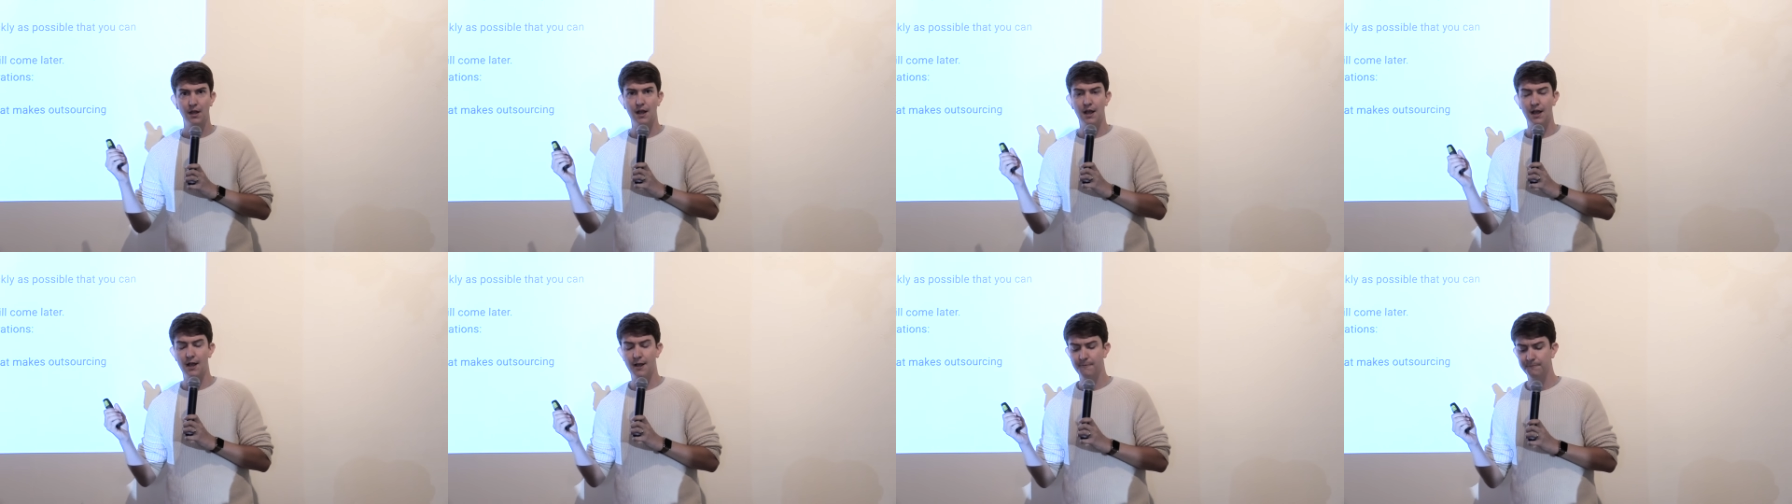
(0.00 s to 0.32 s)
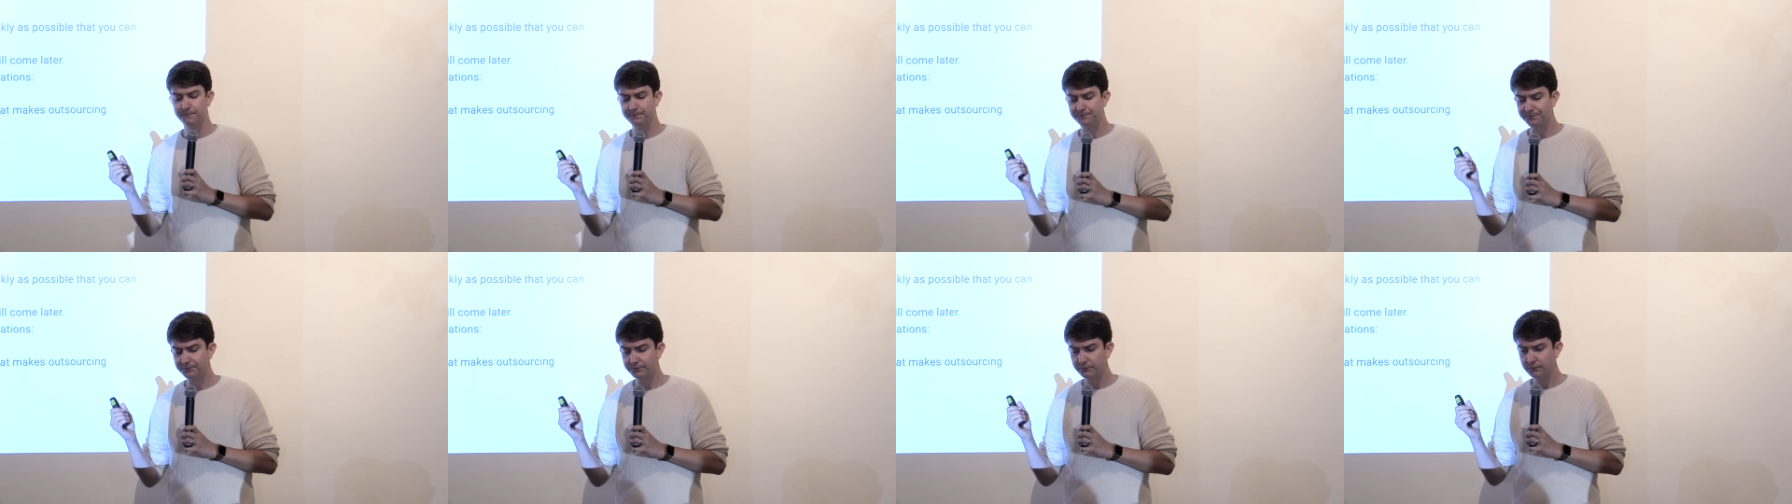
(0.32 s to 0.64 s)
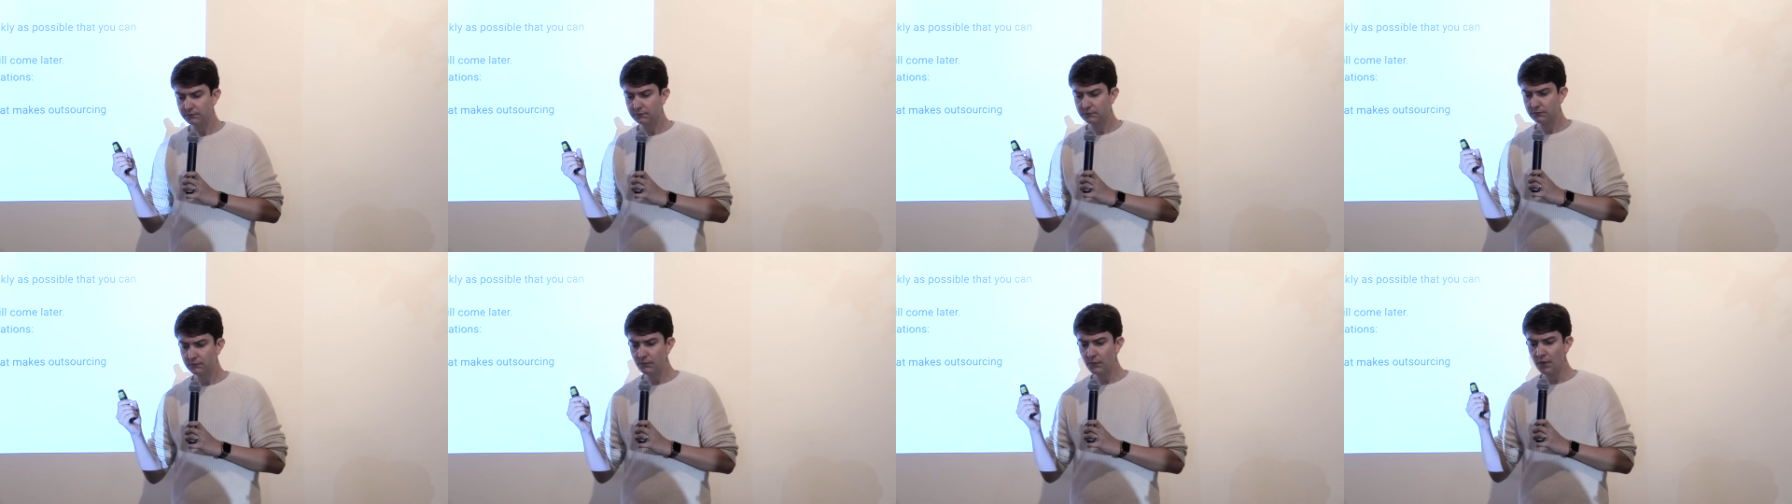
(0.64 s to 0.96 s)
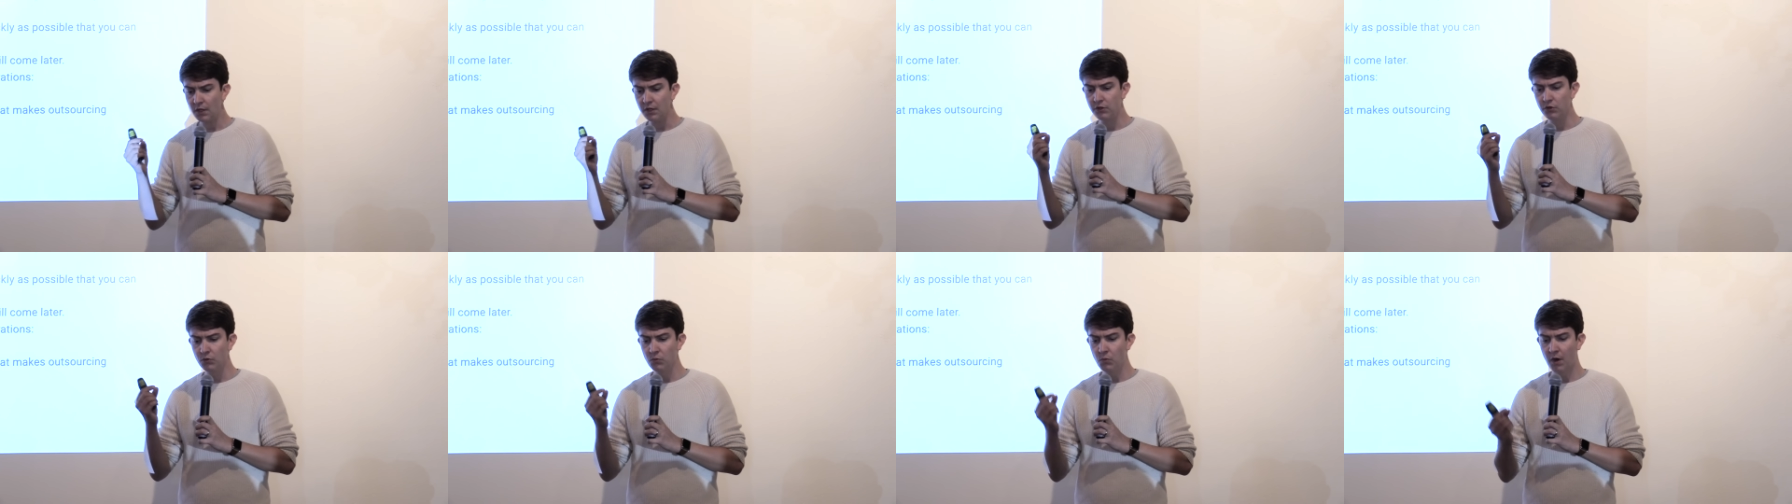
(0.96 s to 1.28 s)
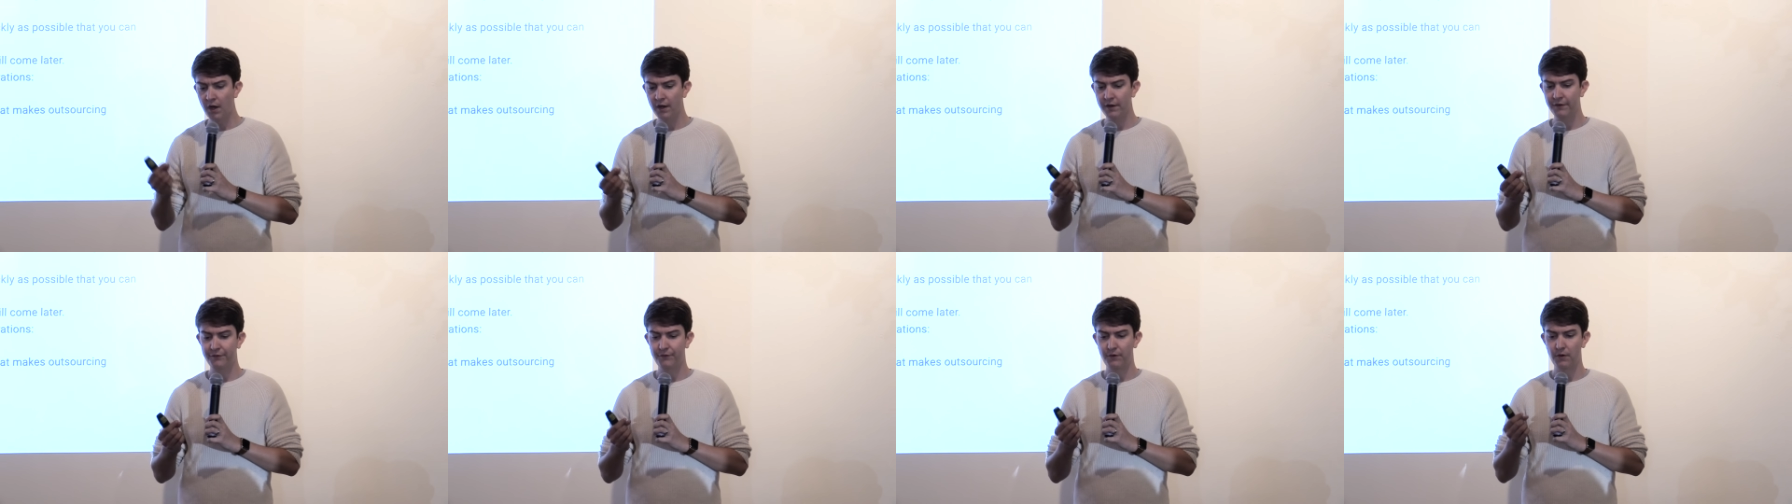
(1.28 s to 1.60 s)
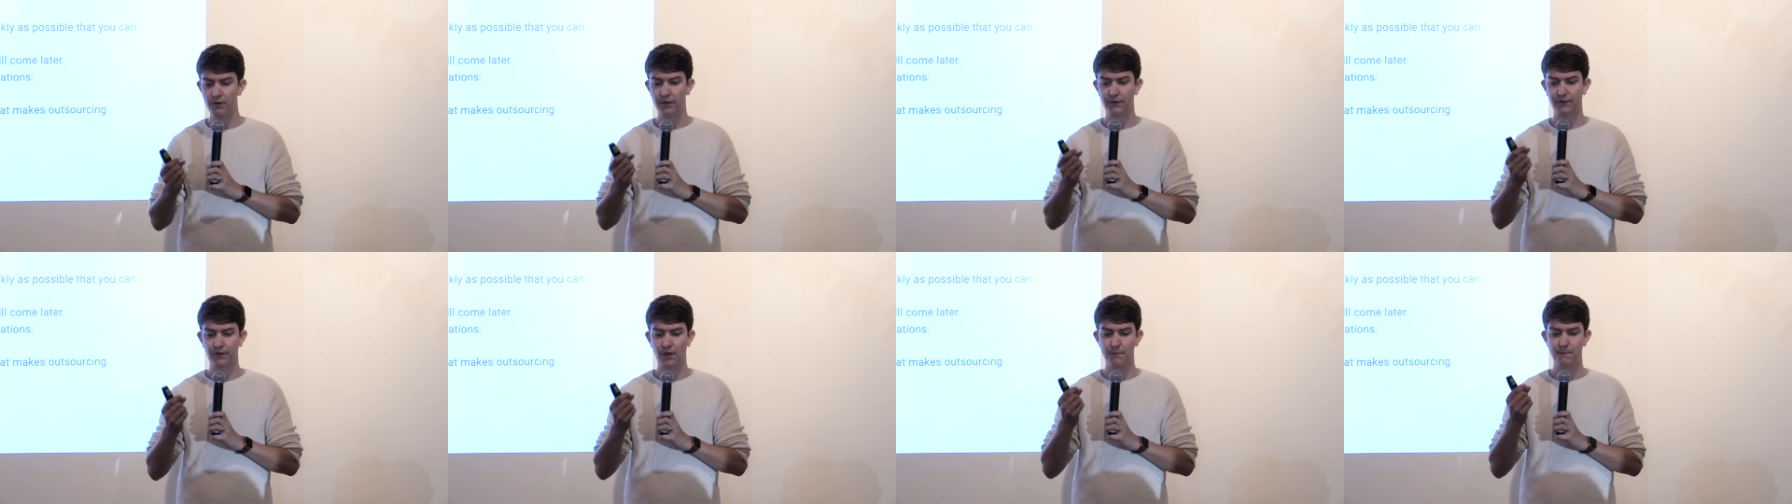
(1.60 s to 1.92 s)
You want to
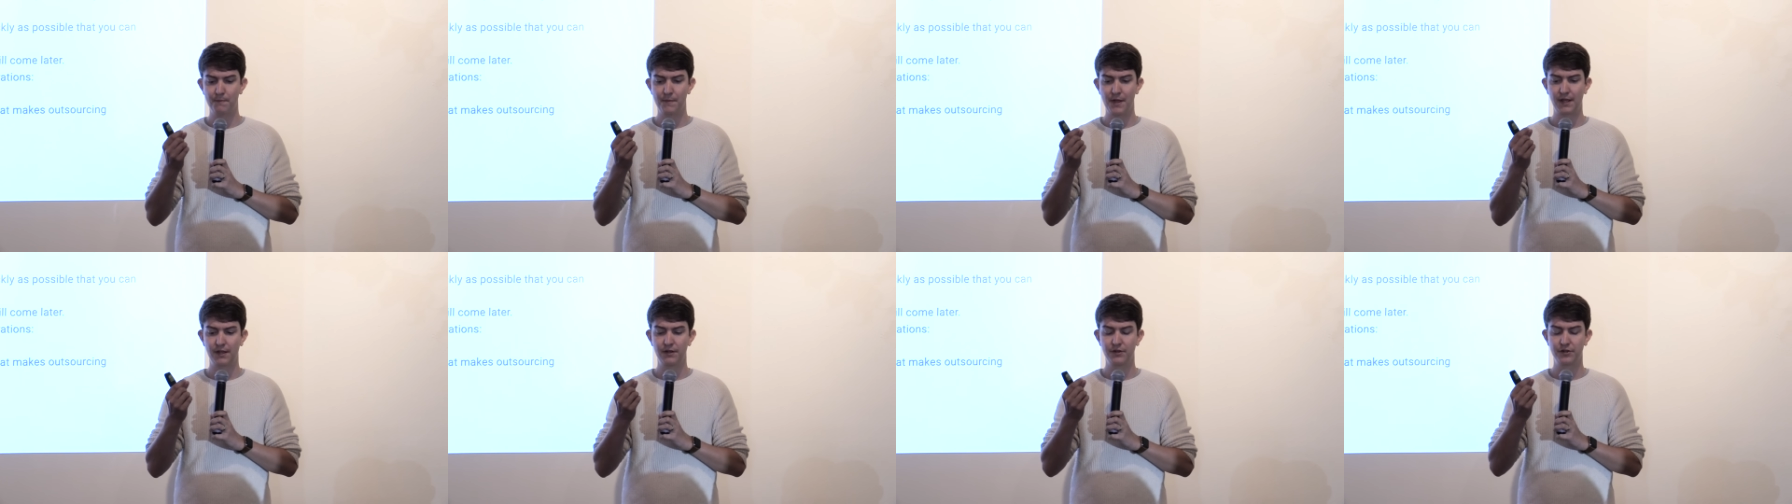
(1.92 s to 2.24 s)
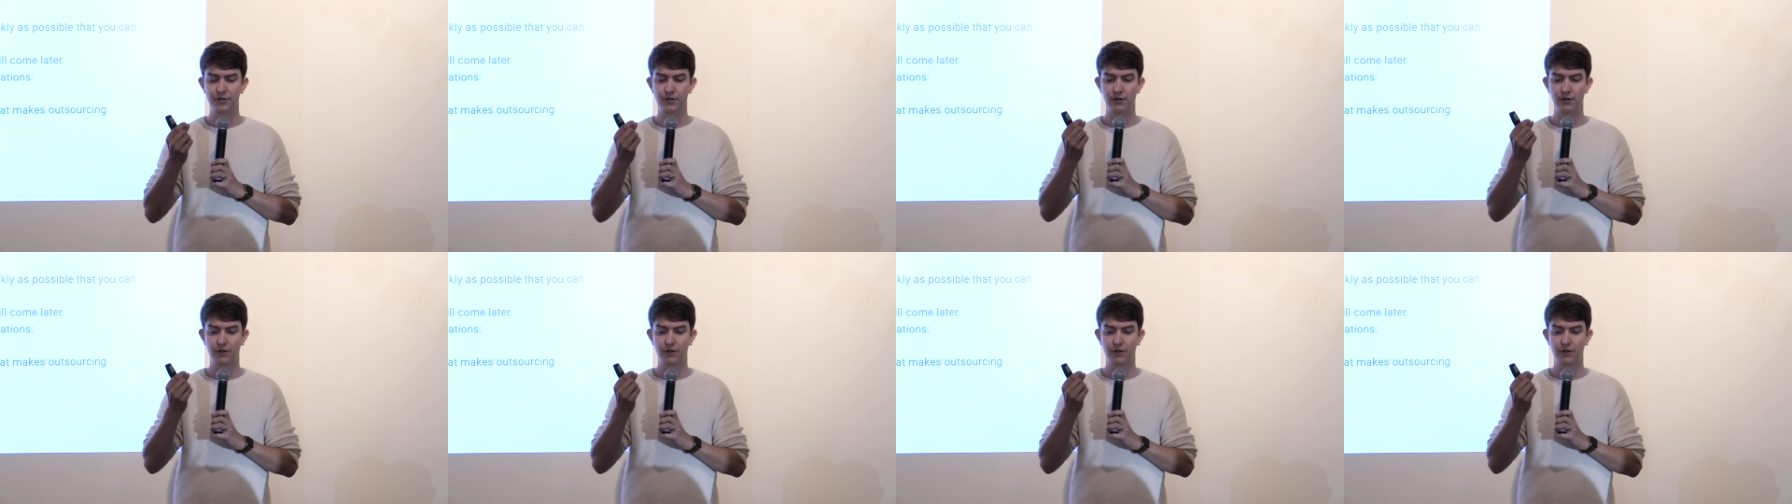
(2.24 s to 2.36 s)
focus on making